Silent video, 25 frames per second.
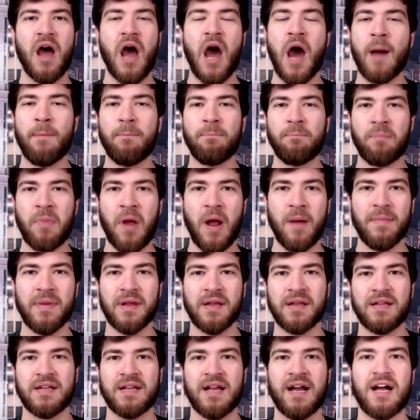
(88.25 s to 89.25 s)

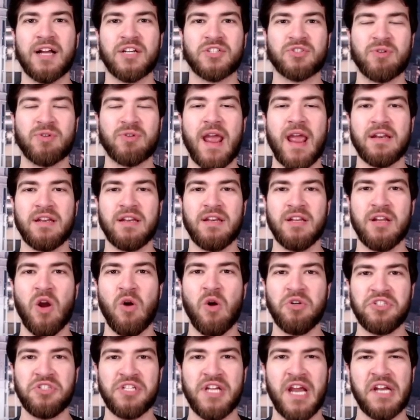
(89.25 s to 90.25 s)
upcoming contract
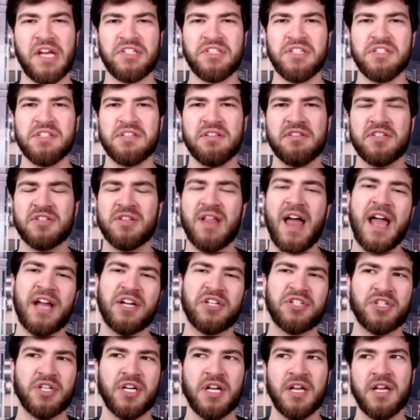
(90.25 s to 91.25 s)
negotiations
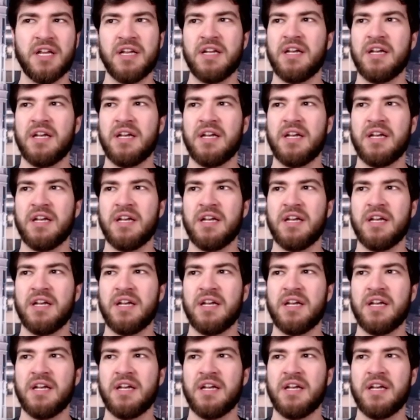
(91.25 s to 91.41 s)
slash